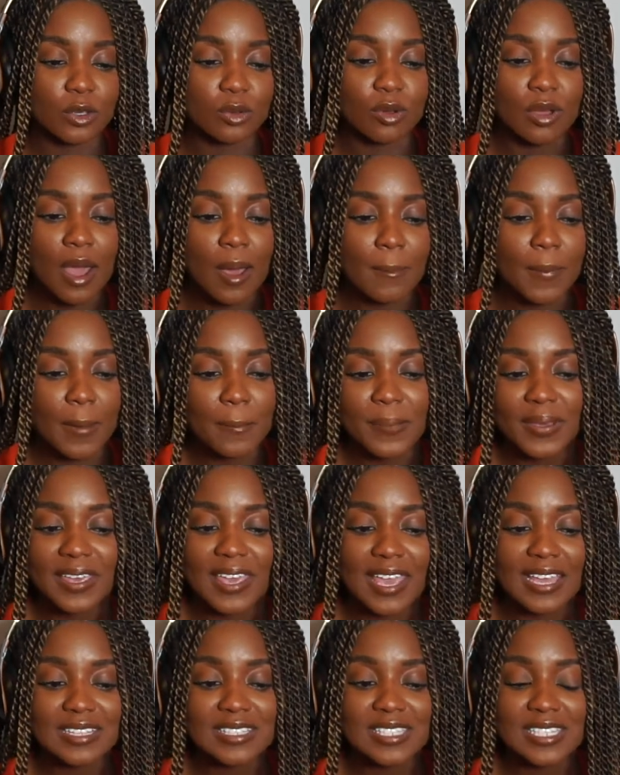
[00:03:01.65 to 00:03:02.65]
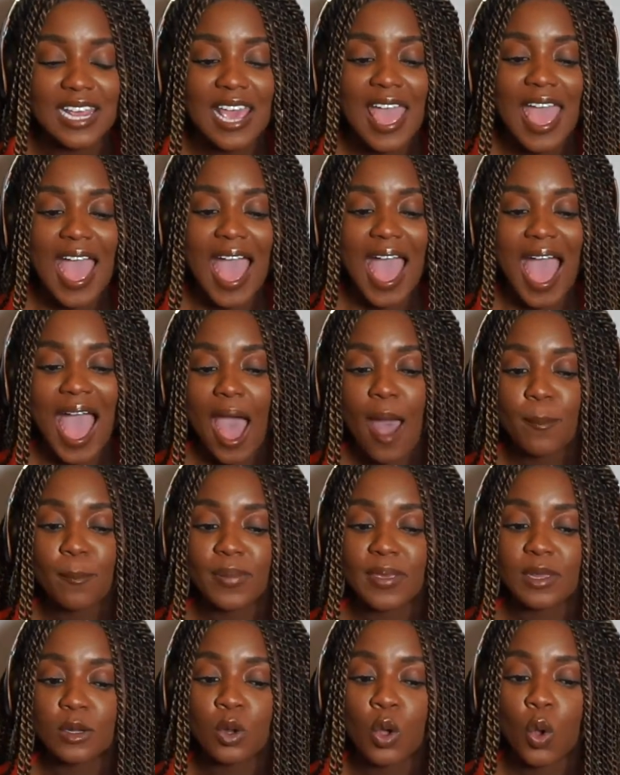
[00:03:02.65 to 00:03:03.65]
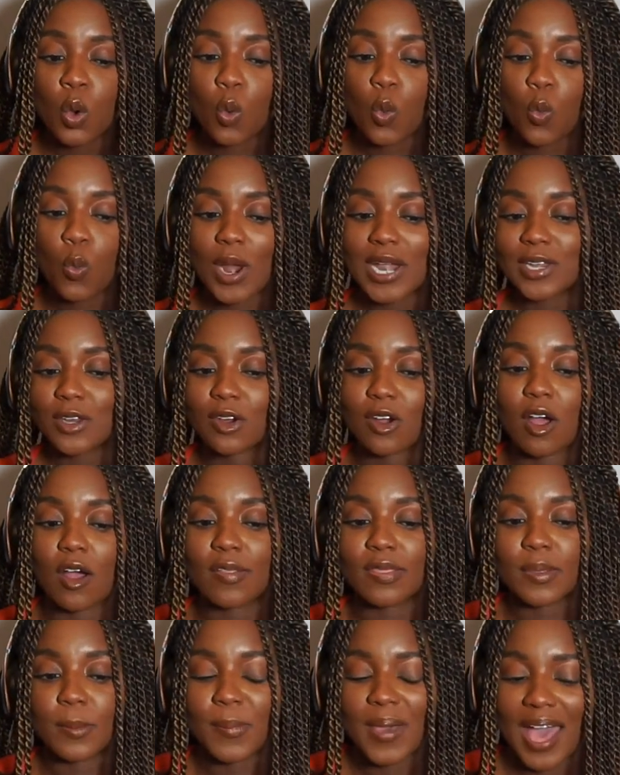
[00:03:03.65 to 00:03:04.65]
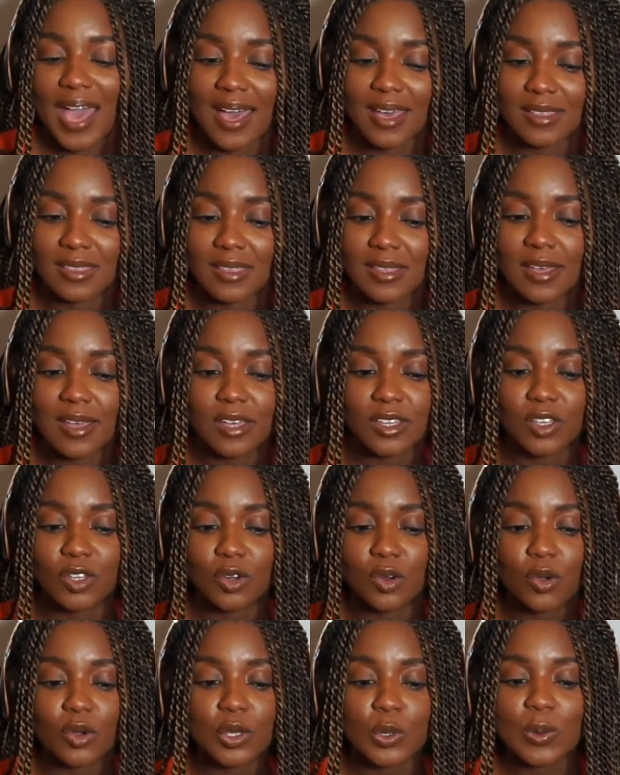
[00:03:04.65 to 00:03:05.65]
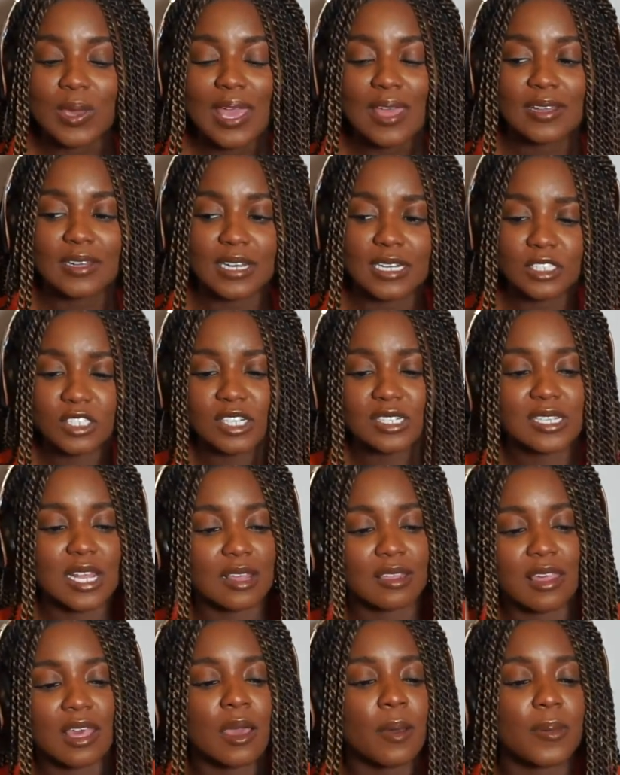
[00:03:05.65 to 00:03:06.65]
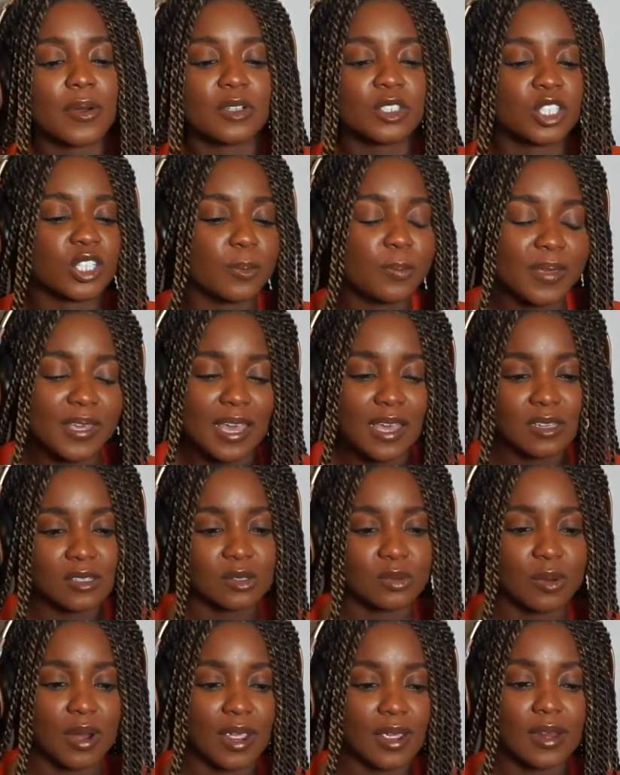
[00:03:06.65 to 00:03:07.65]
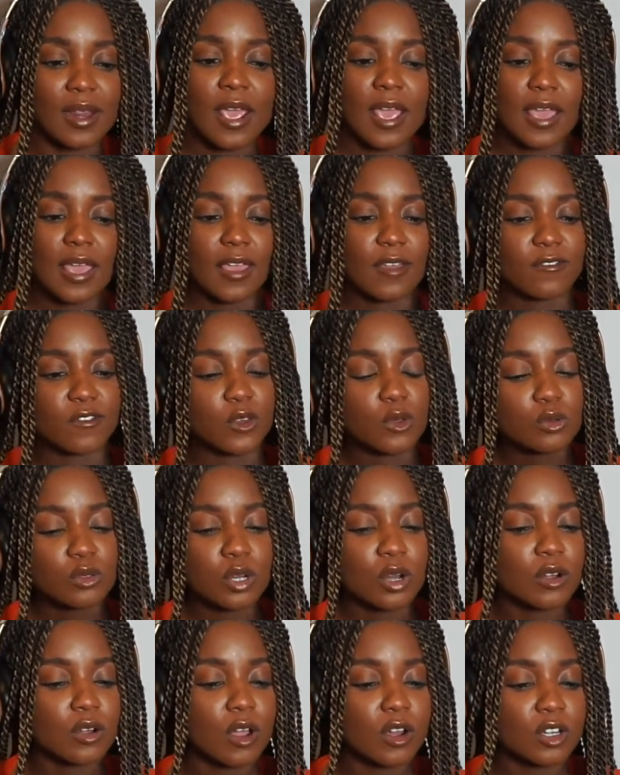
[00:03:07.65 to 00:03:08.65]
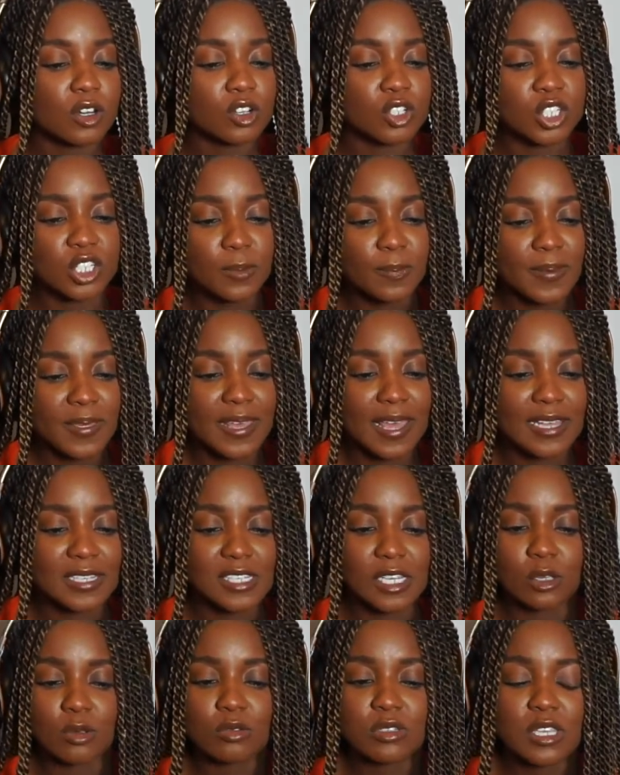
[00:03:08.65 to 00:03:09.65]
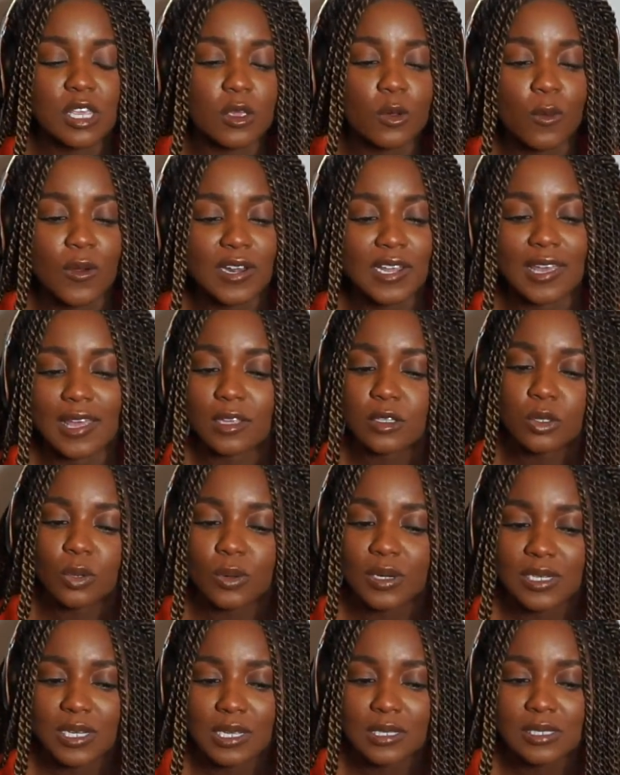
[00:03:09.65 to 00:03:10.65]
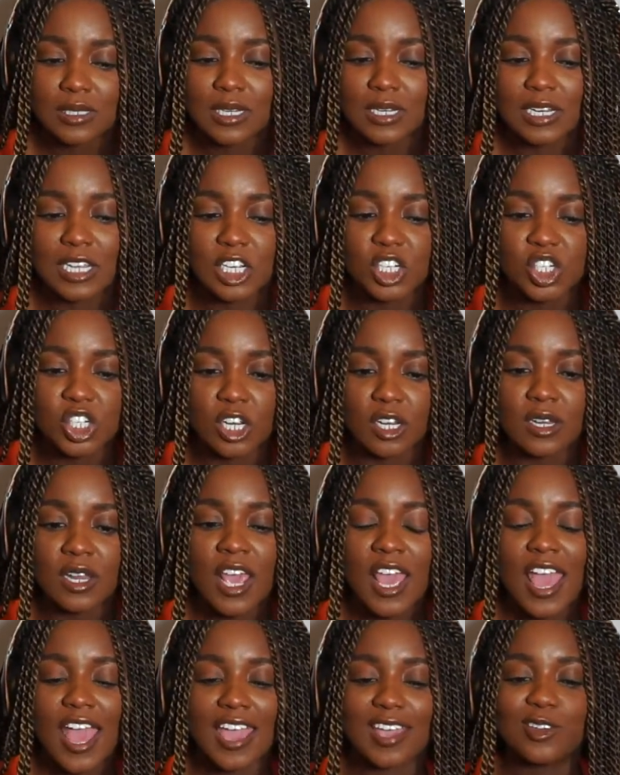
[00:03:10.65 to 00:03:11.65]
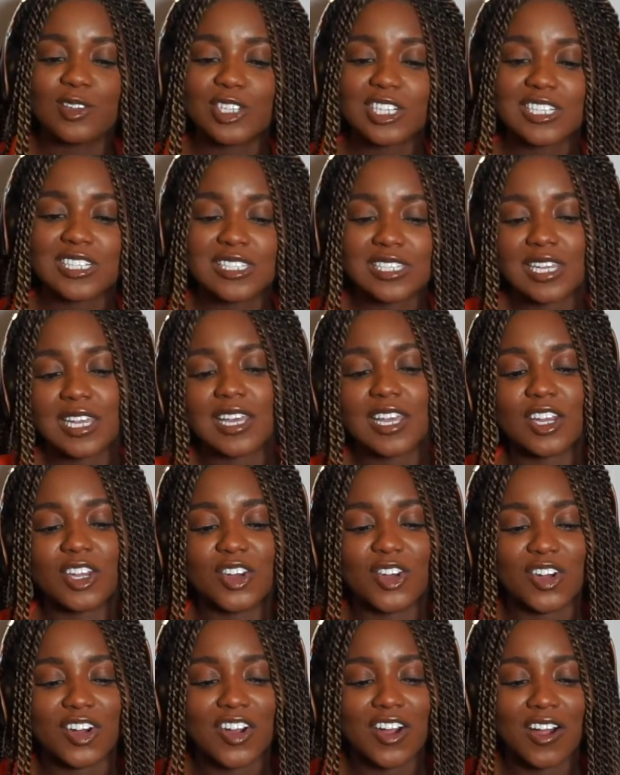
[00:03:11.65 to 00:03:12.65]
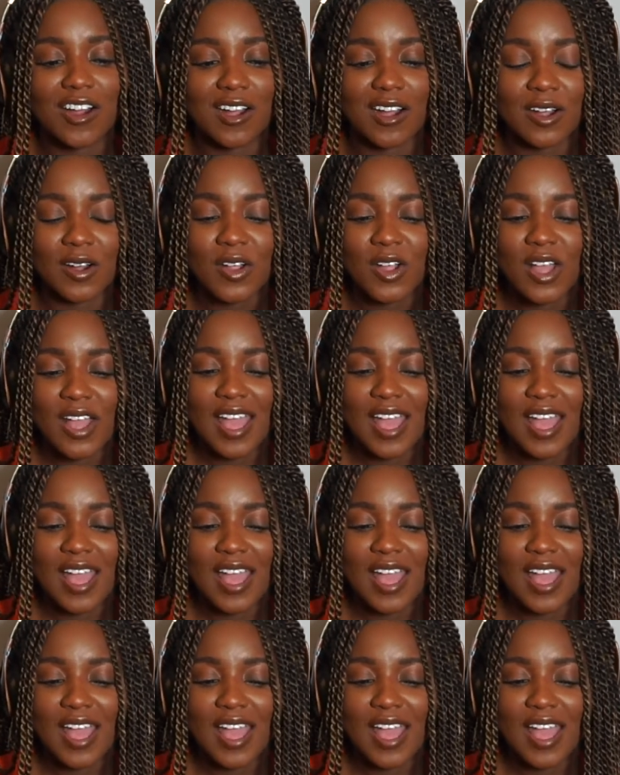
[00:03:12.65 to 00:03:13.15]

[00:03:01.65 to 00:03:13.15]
you come up against happen when you're on the path. You know, you can just like think about G P S, right? If you turn on your G P S and you say you want to get to a destination and you just sit in your car